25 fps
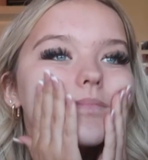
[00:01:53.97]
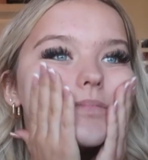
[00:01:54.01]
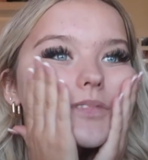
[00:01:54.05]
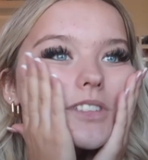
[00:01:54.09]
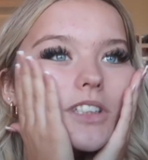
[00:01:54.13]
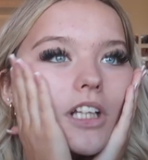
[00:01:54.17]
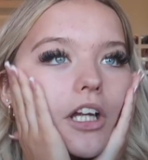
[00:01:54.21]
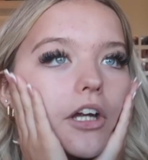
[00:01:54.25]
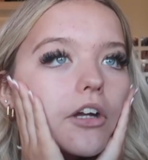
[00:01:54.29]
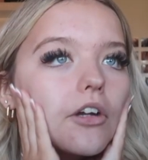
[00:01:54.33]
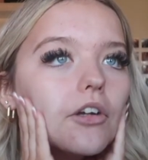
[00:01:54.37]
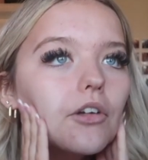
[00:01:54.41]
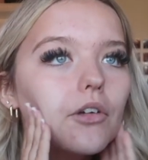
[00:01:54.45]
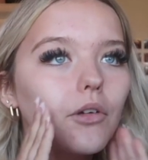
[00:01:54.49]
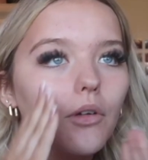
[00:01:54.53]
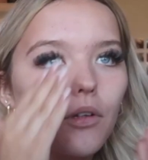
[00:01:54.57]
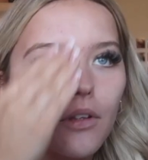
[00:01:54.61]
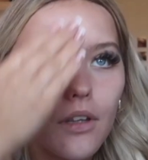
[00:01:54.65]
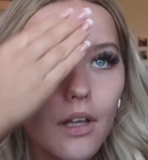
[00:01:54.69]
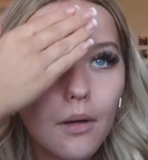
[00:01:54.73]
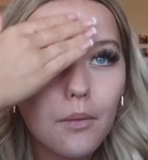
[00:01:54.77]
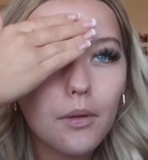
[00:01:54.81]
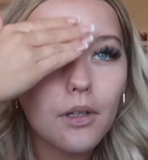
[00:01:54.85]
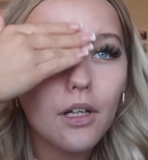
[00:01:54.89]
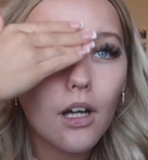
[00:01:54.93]
So
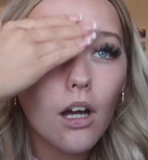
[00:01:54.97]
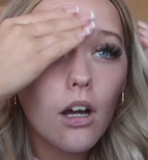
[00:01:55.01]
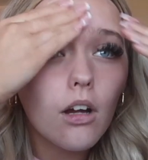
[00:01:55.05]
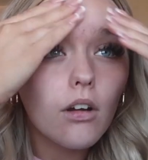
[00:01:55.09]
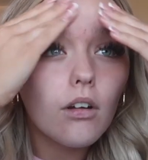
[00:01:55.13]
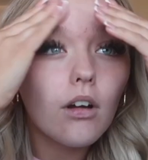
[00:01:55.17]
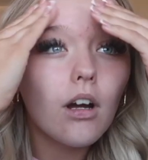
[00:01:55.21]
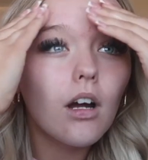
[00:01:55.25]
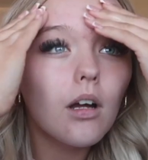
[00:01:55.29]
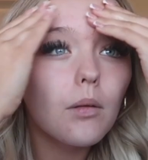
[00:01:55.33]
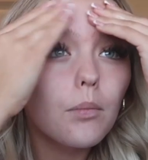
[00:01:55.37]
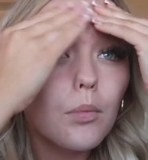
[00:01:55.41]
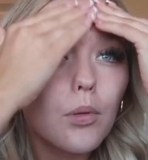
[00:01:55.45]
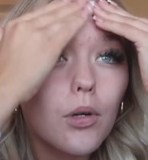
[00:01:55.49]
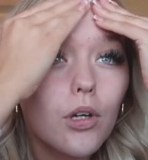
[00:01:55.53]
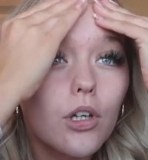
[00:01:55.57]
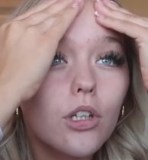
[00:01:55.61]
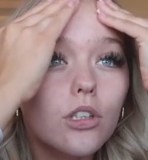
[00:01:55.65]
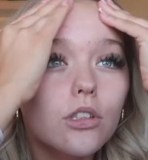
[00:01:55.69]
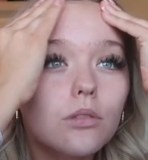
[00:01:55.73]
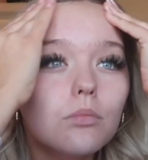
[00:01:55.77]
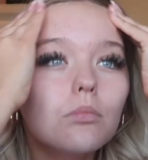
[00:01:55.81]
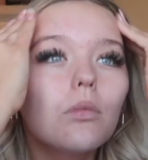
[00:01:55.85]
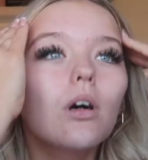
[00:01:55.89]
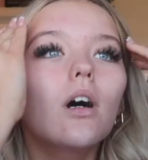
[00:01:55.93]
there we go, I
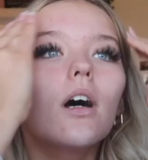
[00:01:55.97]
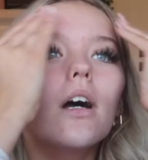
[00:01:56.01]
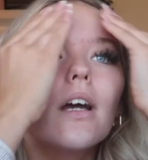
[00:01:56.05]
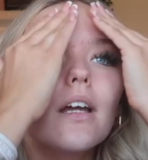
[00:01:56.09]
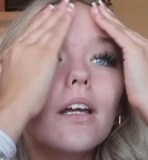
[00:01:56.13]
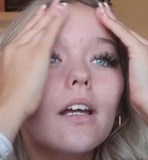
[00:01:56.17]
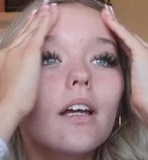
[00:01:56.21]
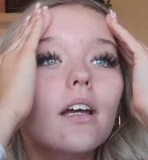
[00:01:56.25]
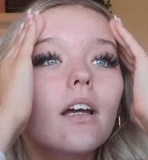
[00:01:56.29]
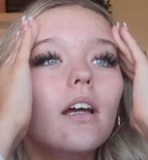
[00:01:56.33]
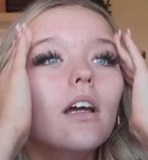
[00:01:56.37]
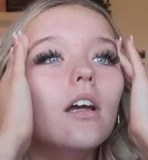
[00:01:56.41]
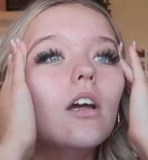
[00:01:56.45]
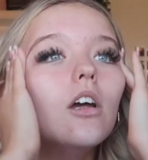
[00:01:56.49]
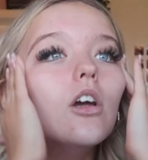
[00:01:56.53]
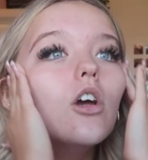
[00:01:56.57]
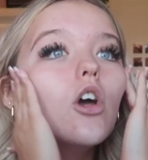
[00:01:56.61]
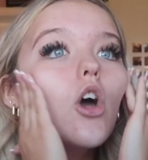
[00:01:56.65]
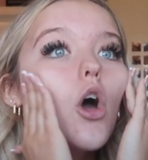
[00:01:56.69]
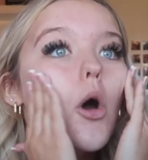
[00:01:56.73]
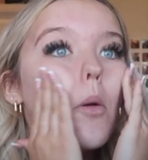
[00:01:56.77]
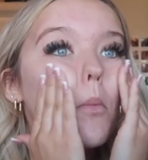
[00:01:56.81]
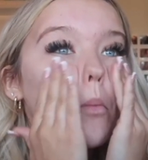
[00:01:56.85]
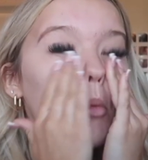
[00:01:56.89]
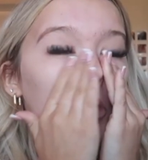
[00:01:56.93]
put my
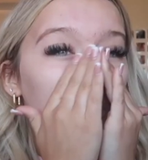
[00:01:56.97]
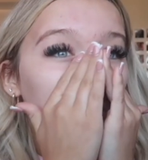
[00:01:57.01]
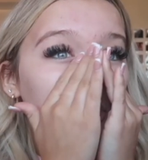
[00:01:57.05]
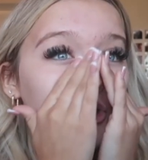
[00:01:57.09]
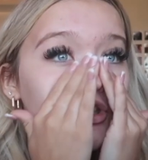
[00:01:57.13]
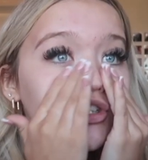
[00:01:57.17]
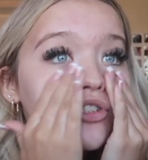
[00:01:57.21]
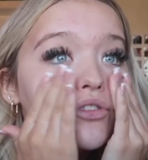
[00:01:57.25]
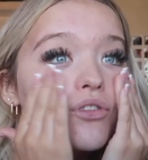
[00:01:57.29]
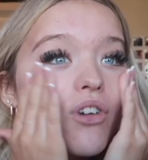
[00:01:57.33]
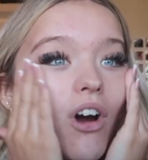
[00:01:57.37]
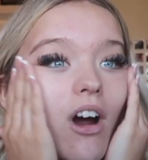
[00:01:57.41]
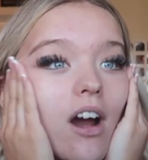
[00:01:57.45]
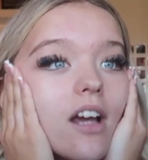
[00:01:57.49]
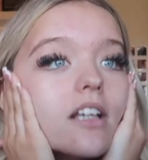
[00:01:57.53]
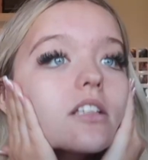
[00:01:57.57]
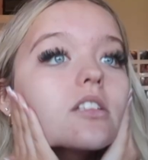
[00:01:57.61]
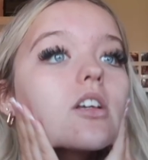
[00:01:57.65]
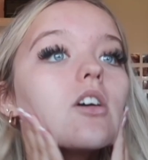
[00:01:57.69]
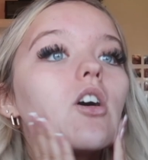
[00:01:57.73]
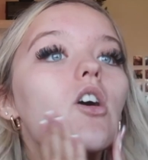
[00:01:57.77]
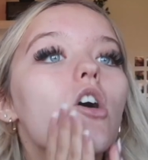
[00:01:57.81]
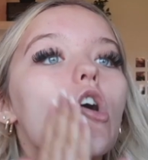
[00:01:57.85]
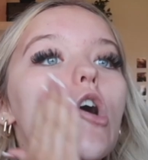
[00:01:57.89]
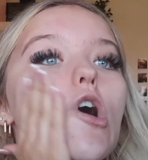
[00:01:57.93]

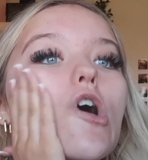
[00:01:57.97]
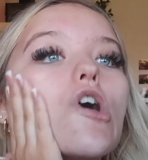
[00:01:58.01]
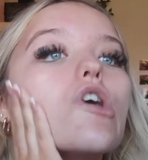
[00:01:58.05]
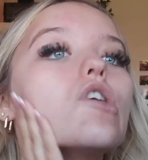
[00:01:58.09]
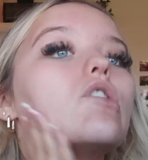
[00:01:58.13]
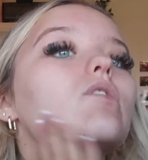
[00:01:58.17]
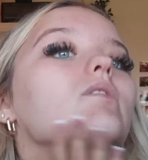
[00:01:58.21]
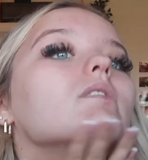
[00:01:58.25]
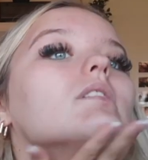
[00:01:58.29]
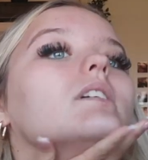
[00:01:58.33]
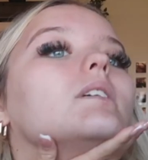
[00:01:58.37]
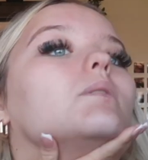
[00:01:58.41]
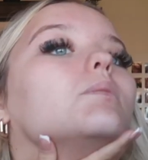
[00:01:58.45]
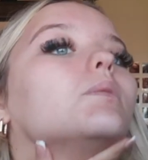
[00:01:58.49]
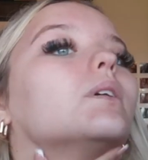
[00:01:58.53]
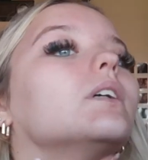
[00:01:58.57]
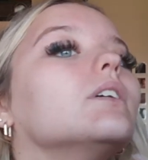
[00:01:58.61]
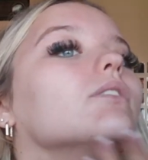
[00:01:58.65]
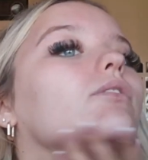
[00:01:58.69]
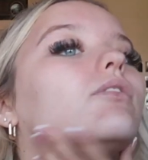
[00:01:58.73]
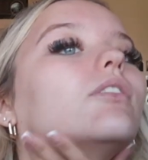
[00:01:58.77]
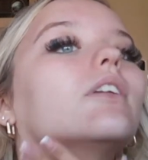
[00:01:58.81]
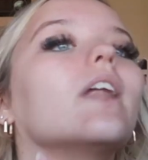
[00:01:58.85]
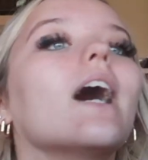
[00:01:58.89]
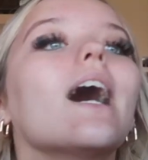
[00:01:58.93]
moisturizer on and
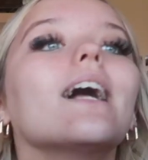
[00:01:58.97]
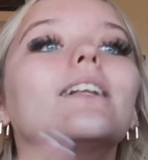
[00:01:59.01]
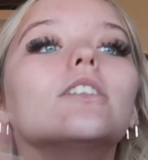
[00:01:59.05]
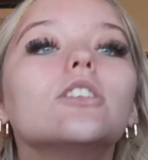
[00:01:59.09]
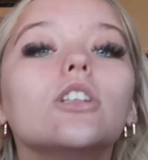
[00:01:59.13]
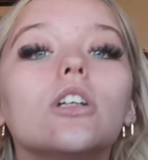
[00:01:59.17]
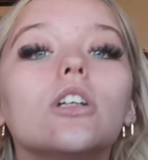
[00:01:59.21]
wait for that